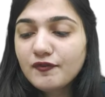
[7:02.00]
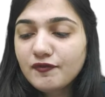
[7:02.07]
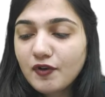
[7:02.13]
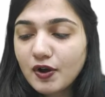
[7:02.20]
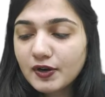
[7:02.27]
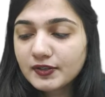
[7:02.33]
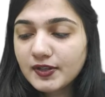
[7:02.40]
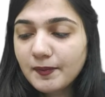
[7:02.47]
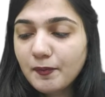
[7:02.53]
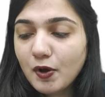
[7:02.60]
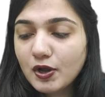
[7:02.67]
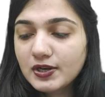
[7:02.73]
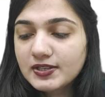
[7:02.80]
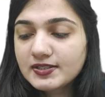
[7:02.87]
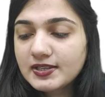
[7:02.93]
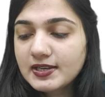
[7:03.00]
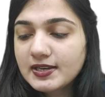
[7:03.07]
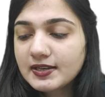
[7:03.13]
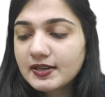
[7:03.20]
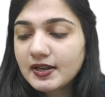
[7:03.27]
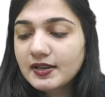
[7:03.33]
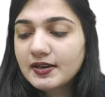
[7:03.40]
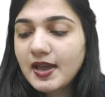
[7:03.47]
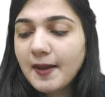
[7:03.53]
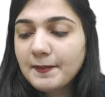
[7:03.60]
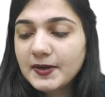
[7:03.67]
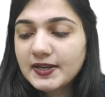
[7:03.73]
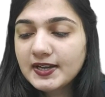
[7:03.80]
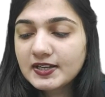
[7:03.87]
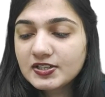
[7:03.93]
for the polysilicon,
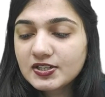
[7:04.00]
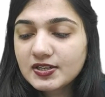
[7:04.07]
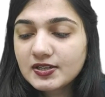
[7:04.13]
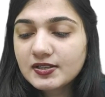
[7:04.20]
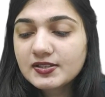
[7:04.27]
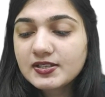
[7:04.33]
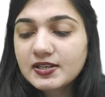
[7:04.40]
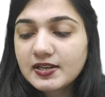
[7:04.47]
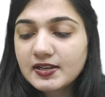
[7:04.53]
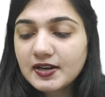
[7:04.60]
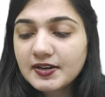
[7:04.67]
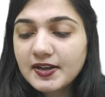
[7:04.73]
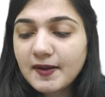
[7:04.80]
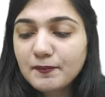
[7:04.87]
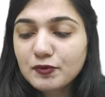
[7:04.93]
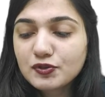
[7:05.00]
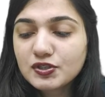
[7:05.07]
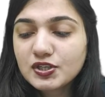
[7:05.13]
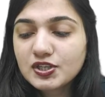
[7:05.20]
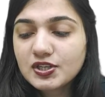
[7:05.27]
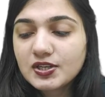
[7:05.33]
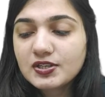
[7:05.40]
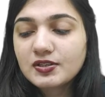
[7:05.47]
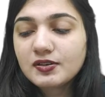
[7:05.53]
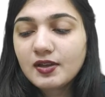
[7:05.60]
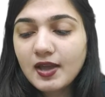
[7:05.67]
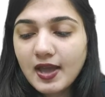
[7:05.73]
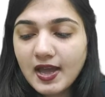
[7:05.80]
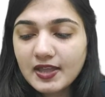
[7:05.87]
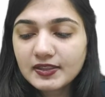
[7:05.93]
epitaxial silicon deposition
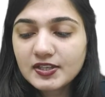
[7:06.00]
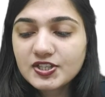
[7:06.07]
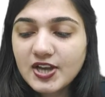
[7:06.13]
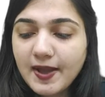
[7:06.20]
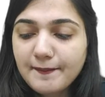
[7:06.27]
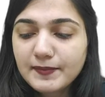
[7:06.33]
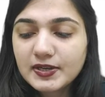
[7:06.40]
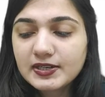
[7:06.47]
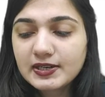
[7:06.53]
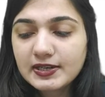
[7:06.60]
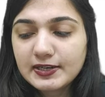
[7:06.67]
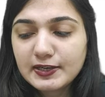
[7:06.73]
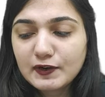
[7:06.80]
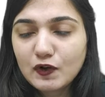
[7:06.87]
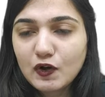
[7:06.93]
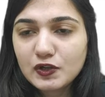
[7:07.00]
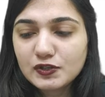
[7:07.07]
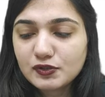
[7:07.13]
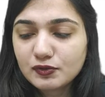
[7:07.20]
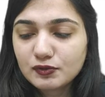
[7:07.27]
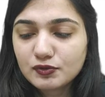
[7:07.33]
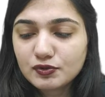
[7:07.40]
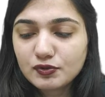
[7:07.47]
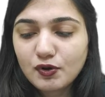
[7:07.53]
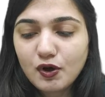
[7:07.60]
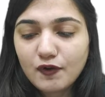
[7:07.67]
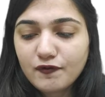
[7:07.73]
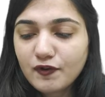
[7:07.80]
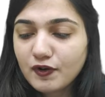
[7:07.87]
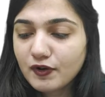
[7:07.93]
and the chamber cleaning also.
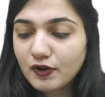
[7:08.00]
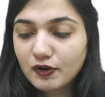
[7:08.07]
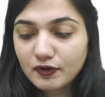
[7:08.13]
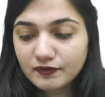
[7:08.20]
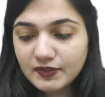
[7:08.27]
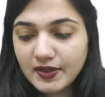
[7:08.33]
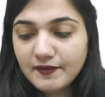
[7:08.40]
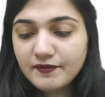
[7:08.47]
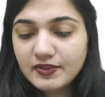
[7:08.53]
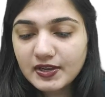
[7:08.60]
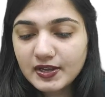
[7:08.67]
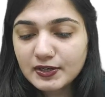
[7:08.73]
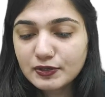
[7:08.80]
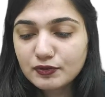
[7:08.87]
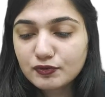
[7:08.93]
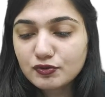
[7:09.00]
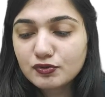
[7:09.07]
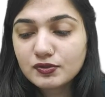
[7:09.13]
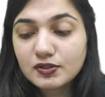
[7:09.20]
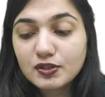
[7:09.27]
So for all of them we can use.